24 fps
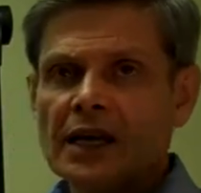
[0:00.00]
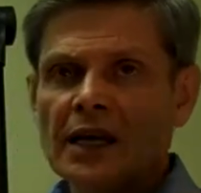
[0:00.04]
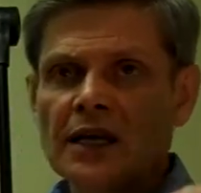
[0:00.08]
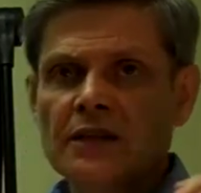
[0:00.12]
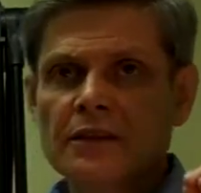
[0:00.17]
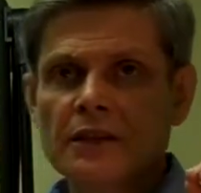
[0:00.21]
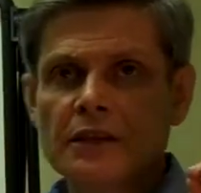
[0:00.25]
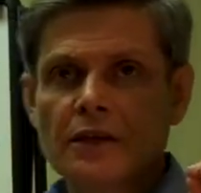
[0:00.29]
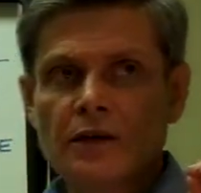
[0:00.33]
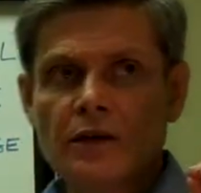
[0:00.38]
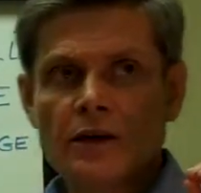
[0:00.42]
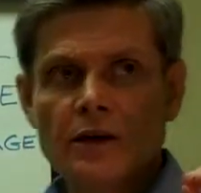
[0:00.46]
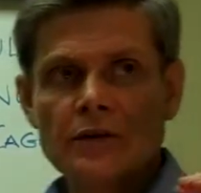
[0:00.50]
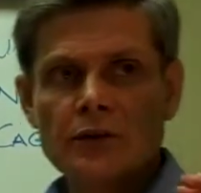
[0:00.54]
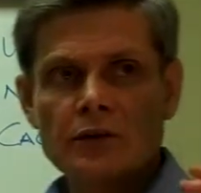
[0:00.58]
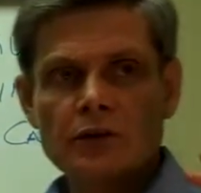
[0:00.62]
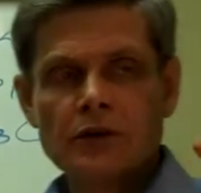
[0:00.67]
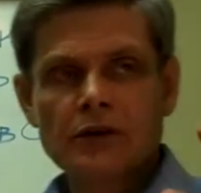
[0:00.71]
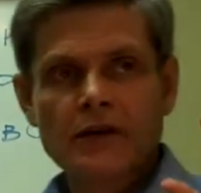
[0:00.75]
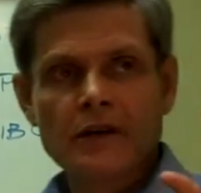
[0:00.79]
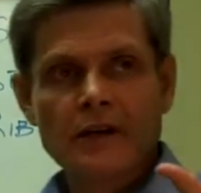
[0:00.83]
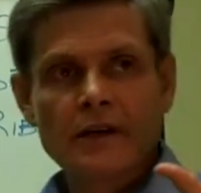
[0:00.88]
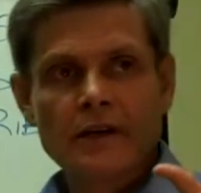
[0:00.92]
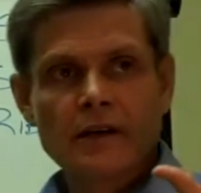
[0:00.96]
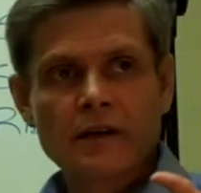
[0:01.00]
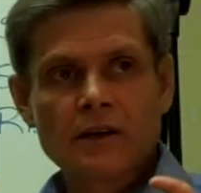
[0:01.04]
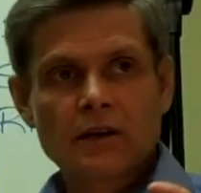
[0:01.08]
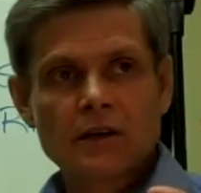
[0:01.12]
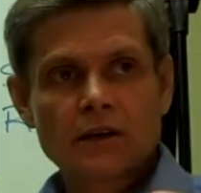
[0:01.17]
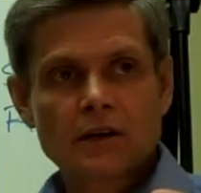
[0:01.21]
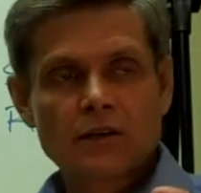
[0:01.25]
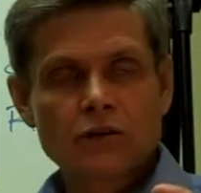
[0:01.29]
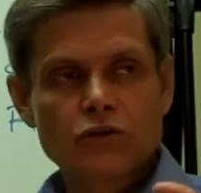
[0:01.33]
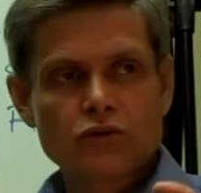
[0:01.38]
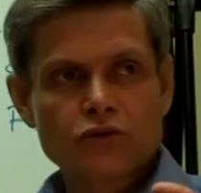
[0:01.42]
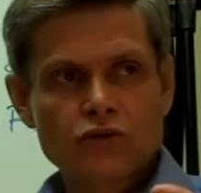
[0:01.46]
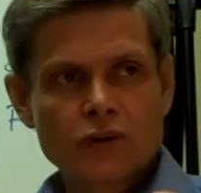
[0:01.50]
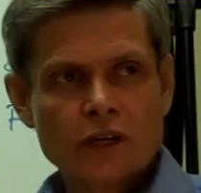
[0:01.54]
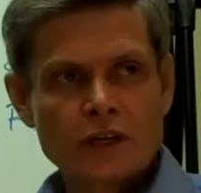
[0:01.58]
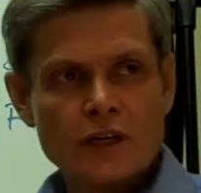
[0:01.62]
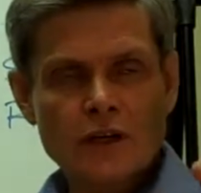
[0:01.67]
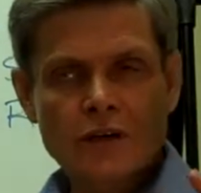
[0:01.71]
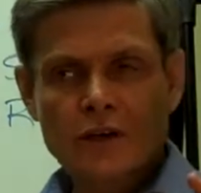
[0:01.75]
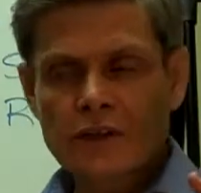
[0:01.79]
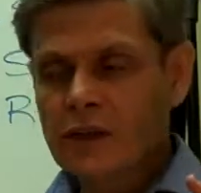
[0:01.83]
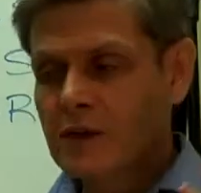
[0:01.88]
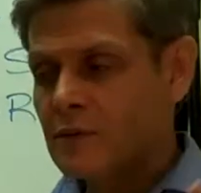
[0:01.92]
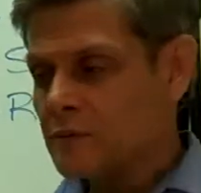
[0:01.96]
And the other
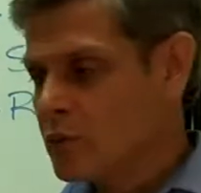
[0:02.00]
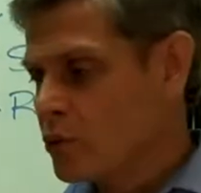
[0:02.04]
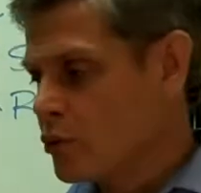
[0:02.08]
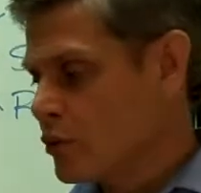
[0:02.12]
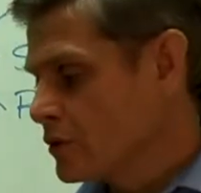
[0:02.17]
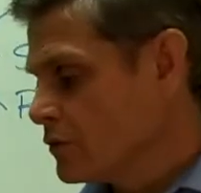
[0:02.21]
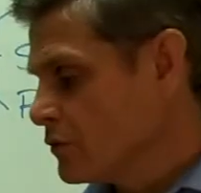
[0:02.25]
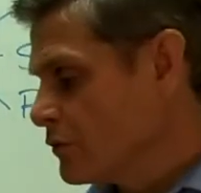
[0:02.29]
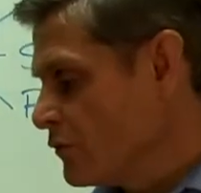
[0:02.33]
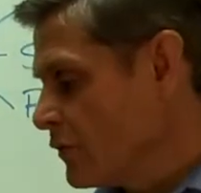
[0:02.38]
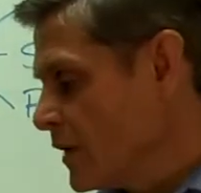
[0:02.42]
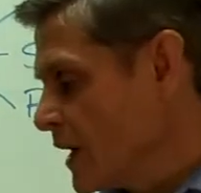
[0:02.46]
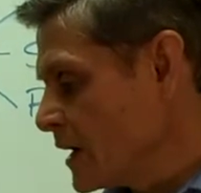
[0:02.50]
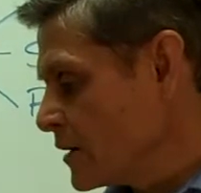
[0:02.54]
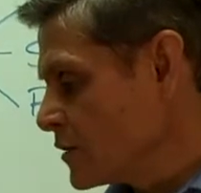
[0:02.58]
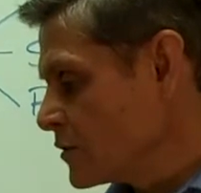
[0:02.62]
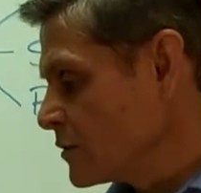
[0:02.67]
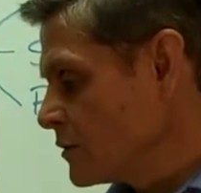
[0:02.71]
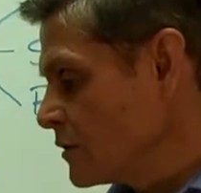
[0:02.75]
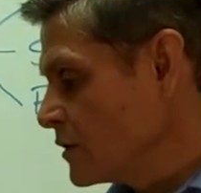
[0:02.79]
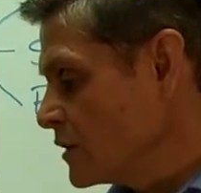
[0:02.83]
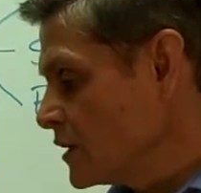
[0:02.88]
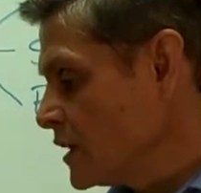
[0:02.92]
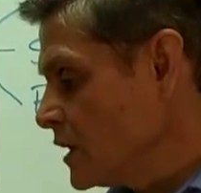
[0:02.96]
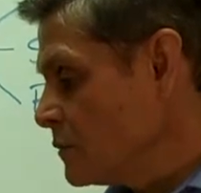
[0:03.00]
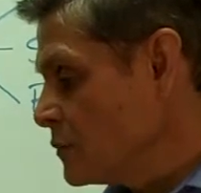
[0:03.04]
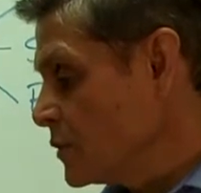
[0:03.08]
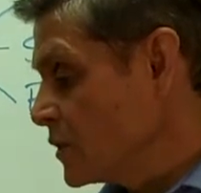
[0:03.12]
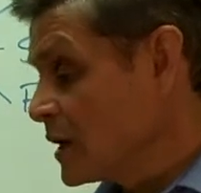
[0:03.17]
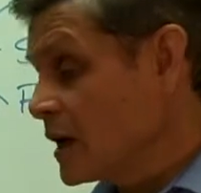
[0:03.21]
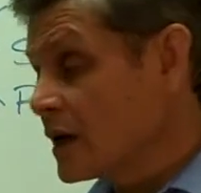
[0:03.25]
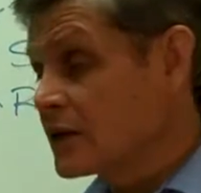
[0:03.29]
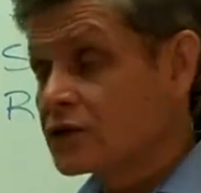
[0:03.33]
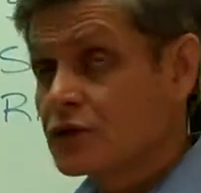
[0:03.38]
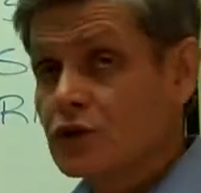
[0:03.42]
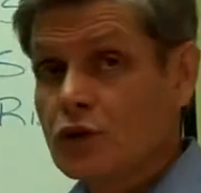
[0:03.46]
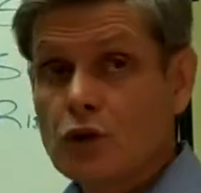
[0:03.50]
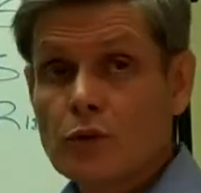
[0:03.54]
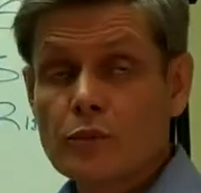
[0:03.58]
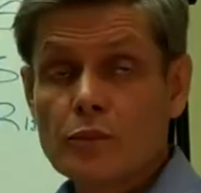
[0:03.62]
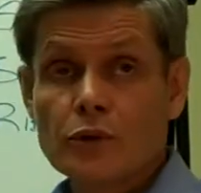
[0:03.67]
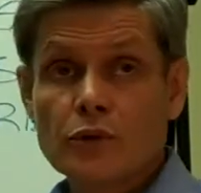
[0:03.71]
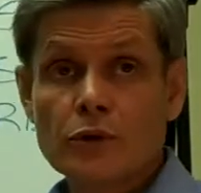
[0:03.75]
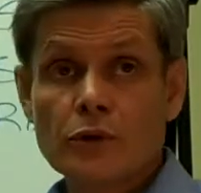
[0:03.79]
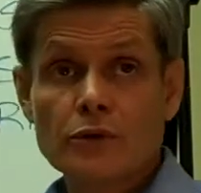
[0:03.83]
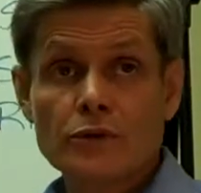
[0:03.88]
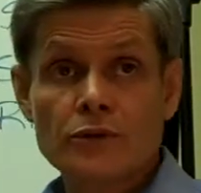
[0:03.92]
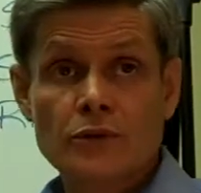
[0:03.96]
critically important factor in keeping
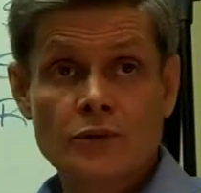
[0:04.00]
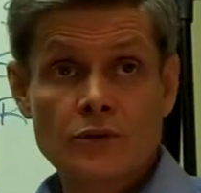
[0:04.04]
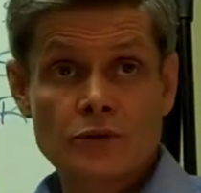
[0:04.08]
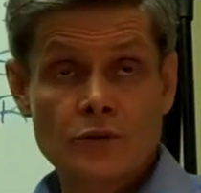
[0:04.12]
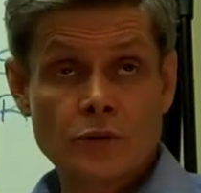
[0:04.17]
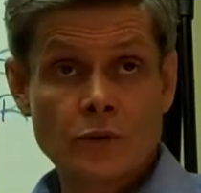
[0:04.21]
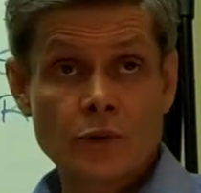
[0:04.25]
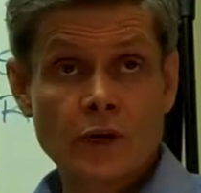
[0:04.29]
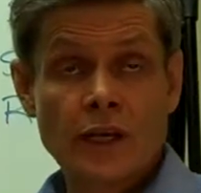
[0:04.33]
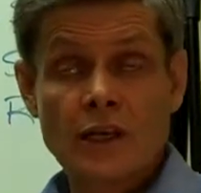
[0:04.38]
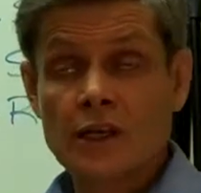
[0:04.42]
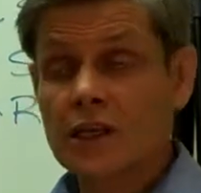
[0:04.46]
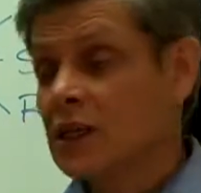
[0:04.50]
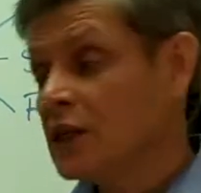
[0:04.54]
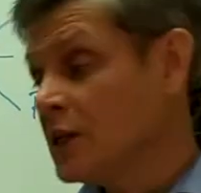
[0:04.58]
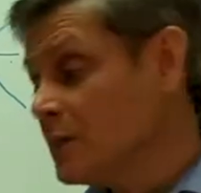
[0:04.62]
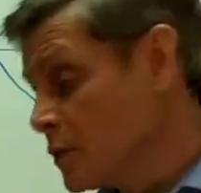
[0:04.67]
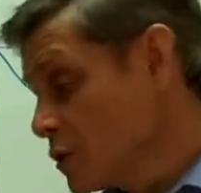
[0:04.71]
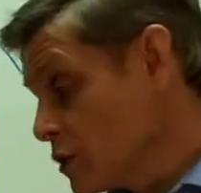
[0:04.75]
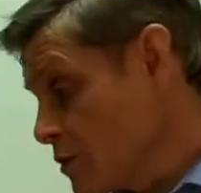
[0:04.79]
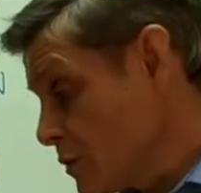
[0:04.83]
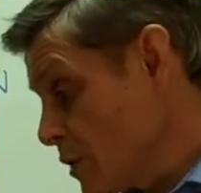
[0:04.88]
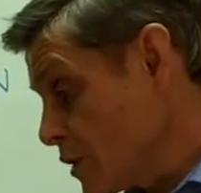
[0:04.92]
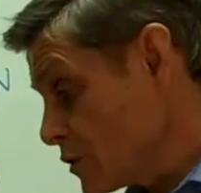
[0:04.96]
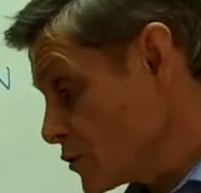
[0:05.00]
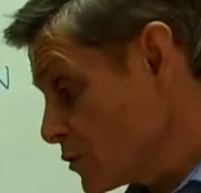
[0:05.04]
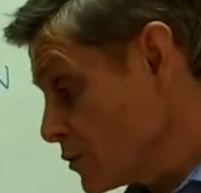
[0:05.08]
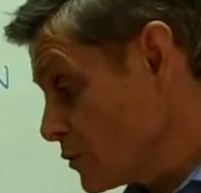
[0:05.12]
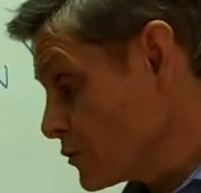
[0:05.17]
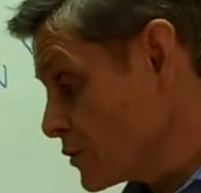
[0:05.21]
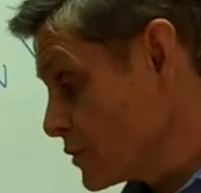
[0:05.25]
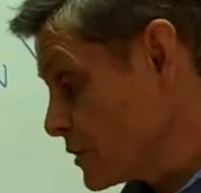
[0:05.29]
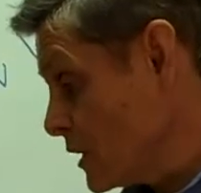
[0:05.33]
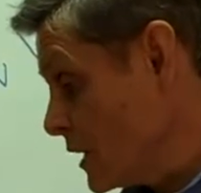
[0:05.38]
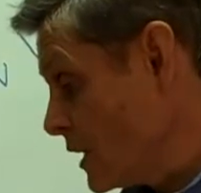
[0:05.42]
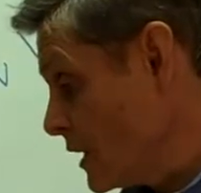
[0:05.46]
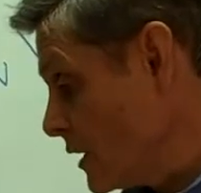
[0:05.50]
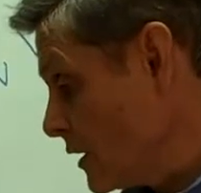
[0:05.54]
osteoporosis away and keeping the muscles,